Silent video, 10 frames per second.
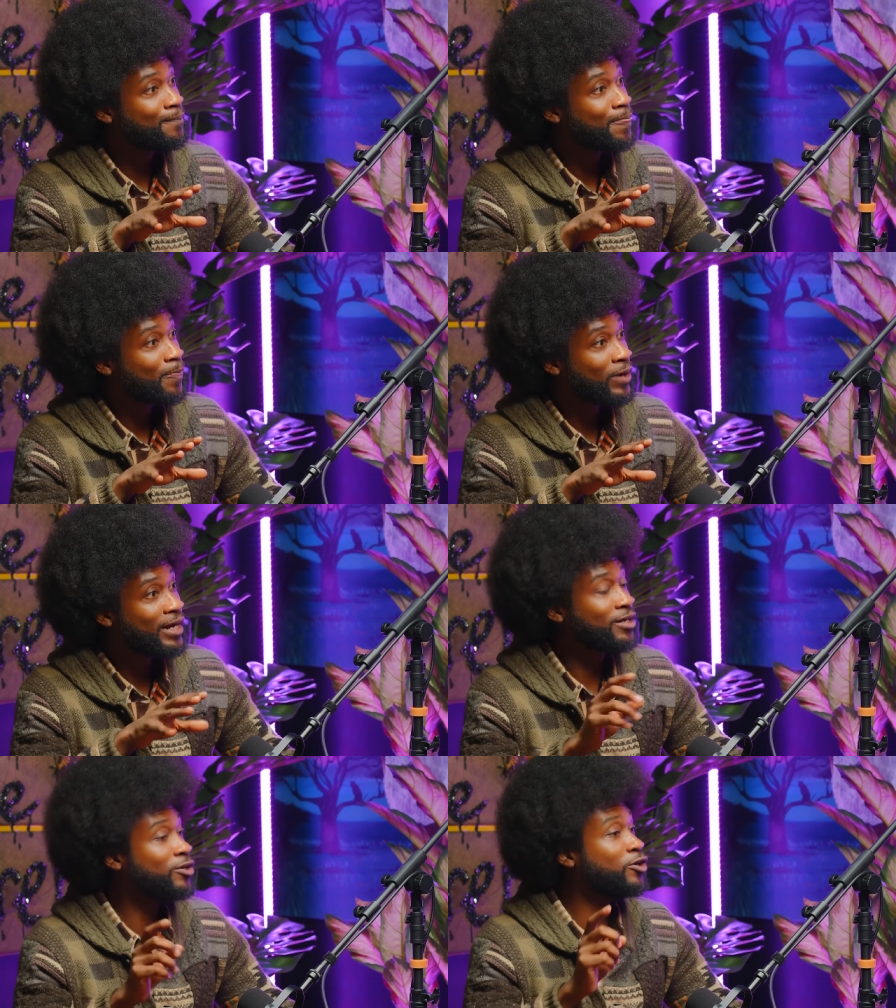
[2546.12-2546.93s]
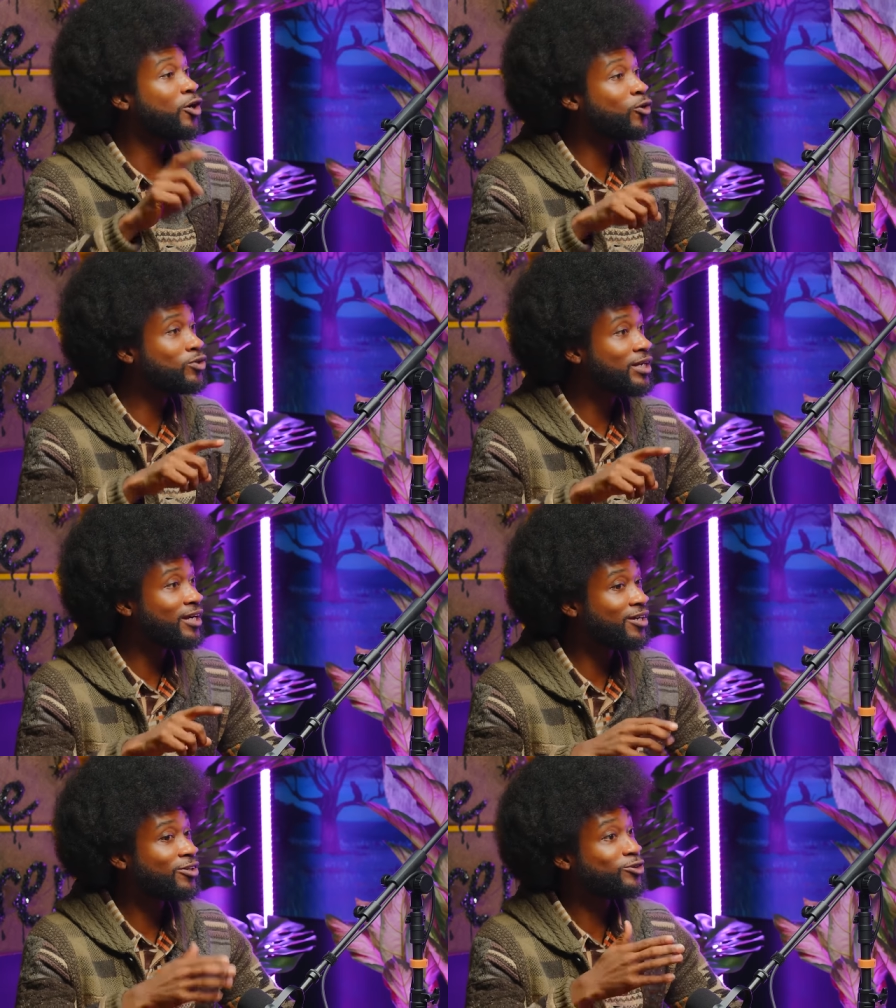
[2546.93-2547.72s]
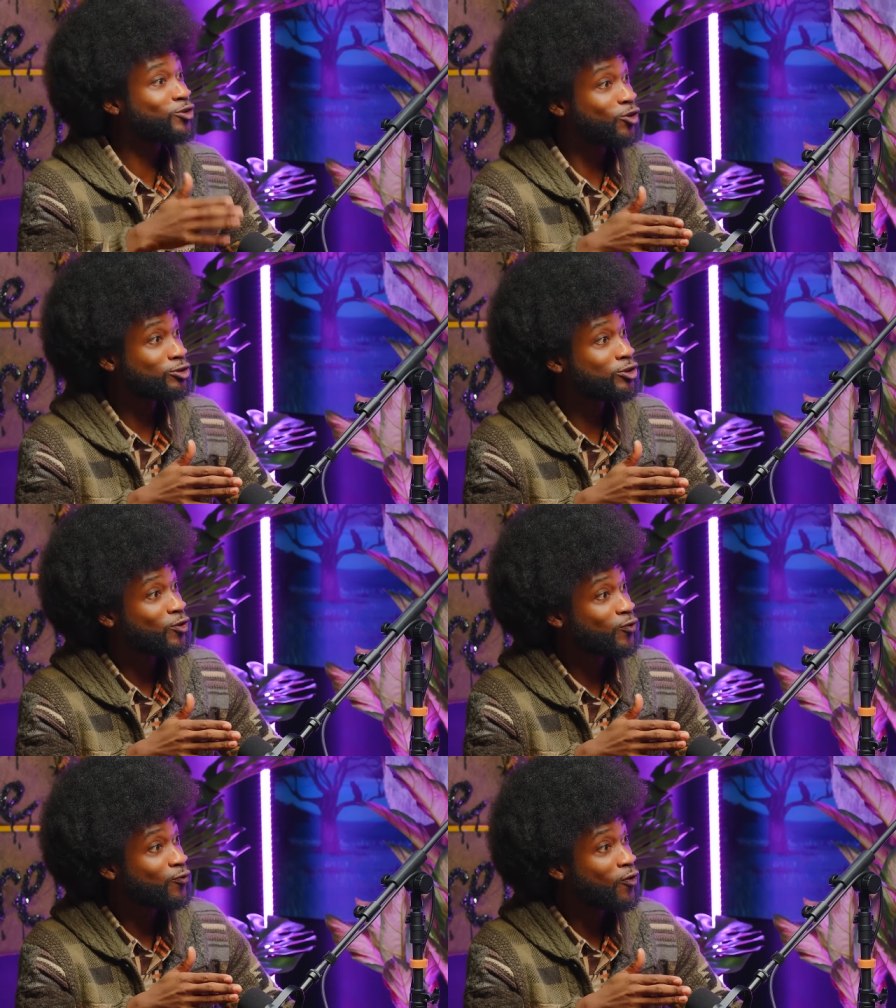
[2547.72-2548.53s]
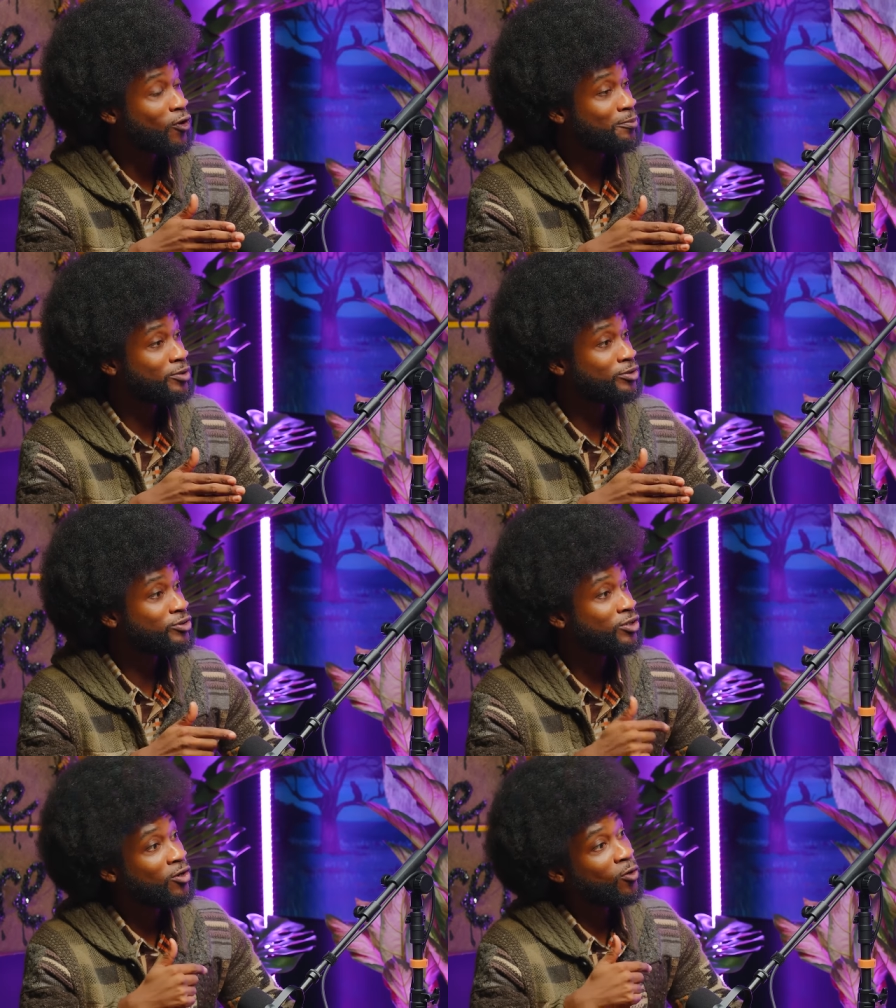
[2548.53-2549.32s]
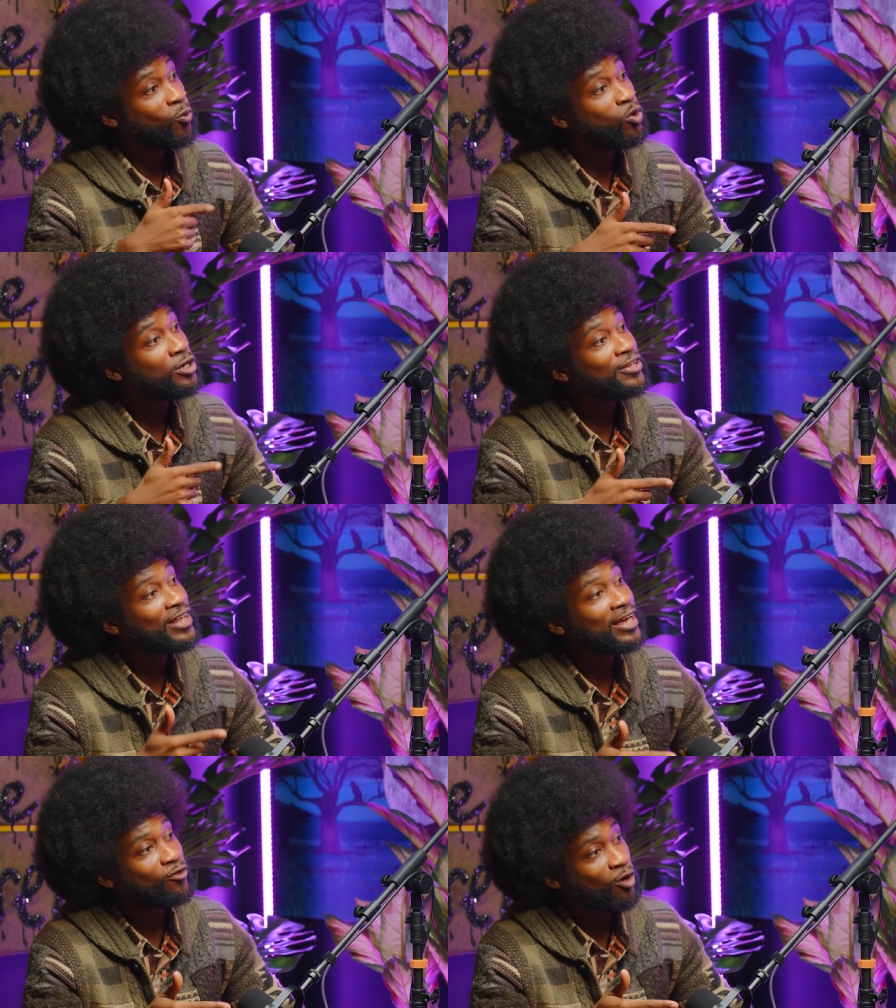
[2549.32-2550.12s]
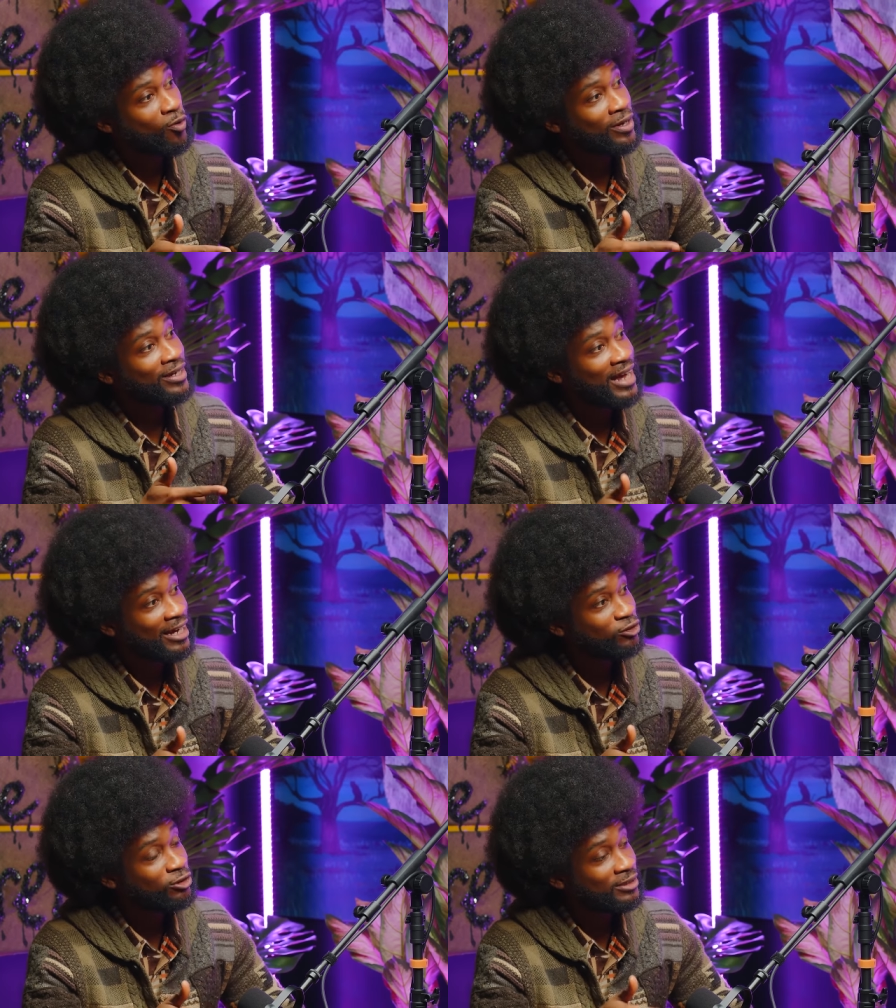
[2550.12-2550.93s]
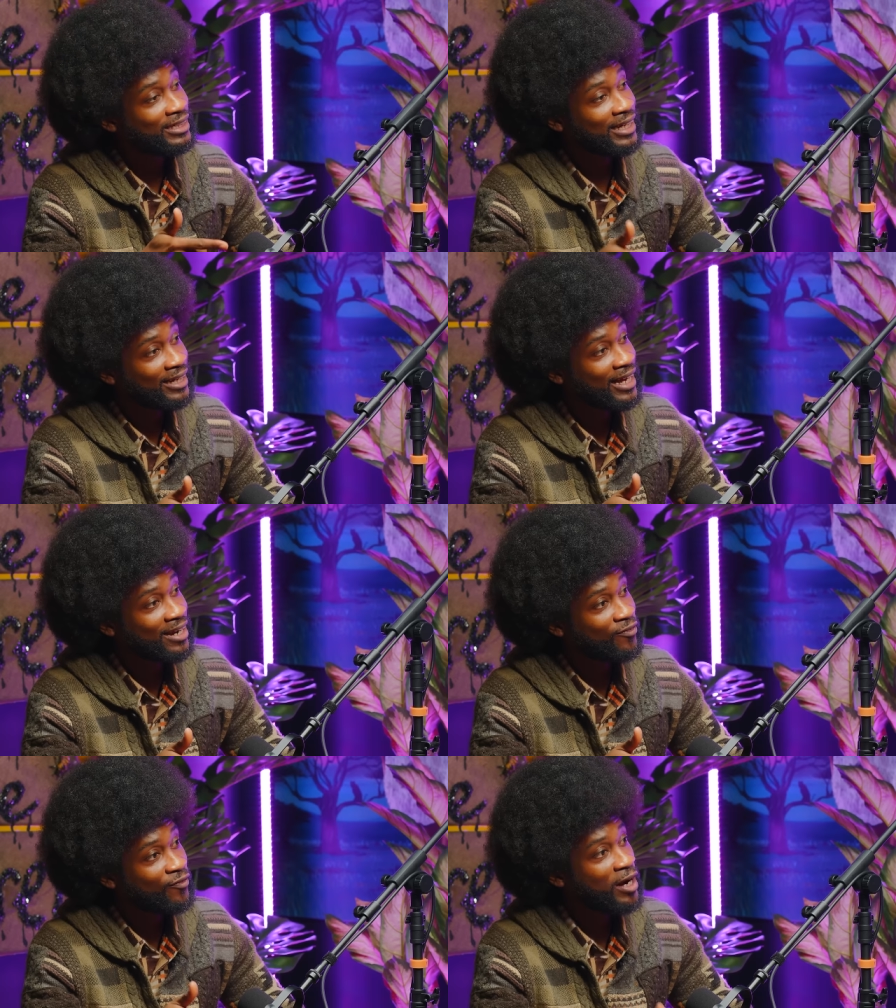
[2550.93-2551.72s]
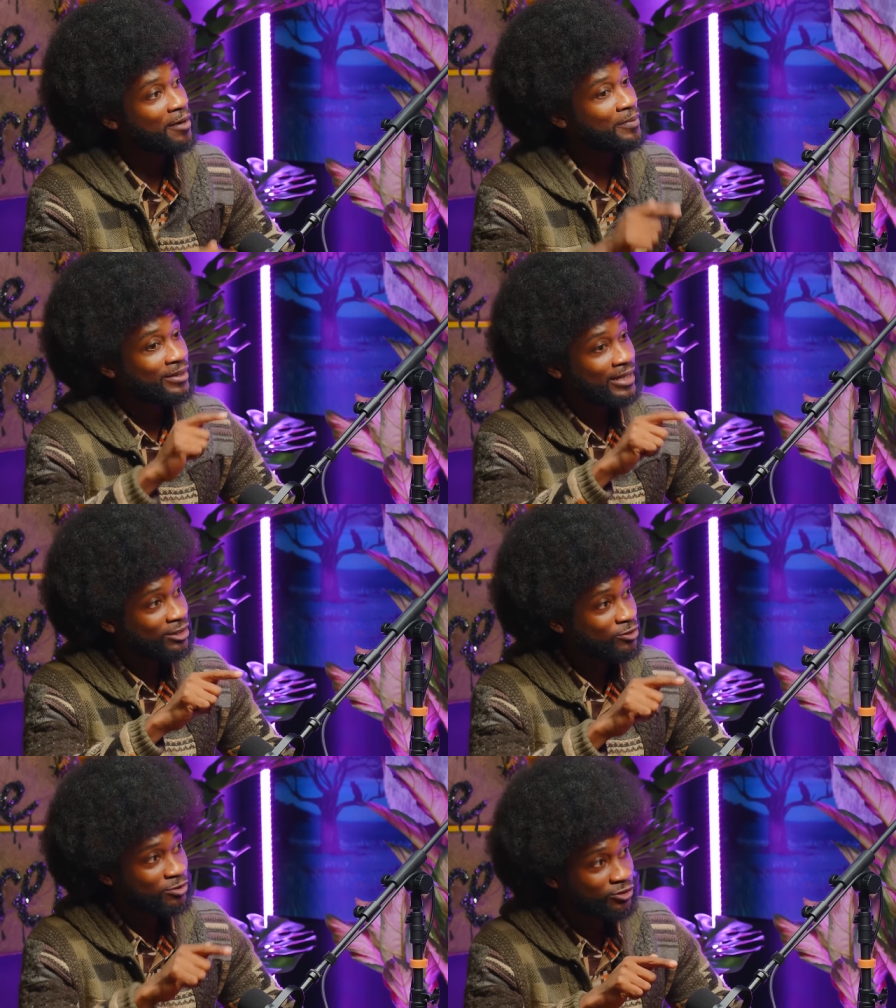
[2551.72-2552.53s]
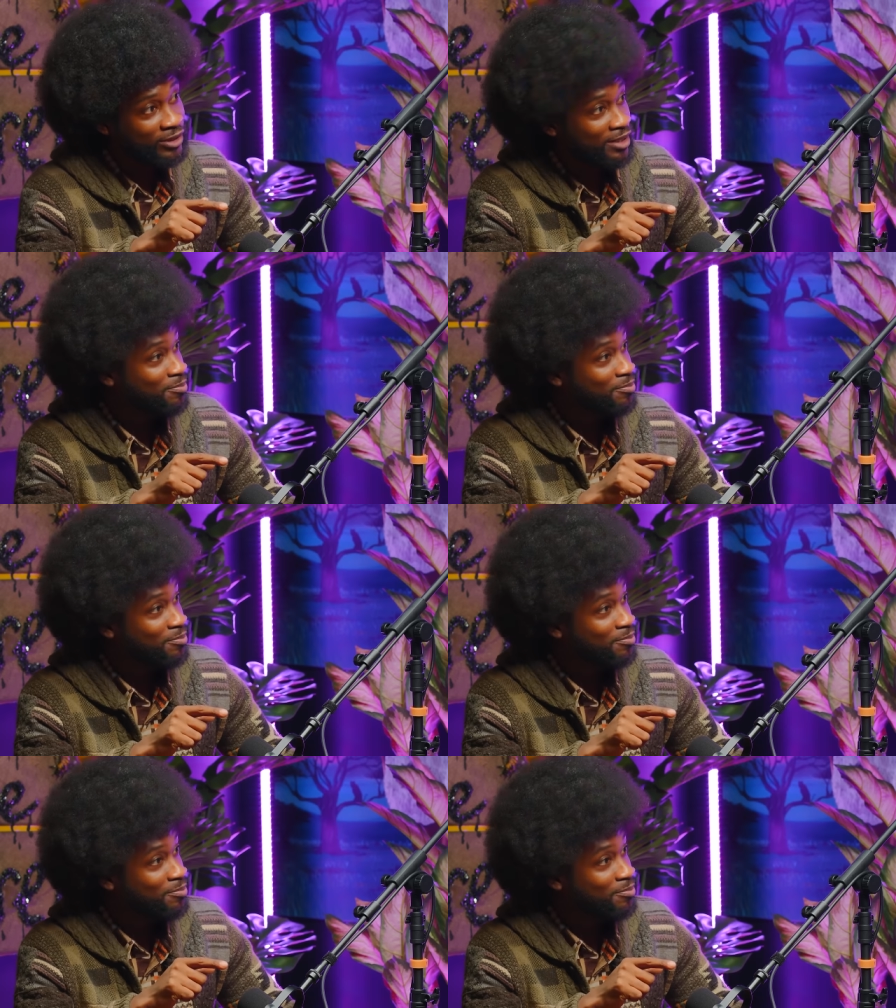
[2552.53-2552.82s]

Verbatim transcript: Yeah. Right? Go there, talk to those farmers. What are they growing naturally in that environment? That's what you need to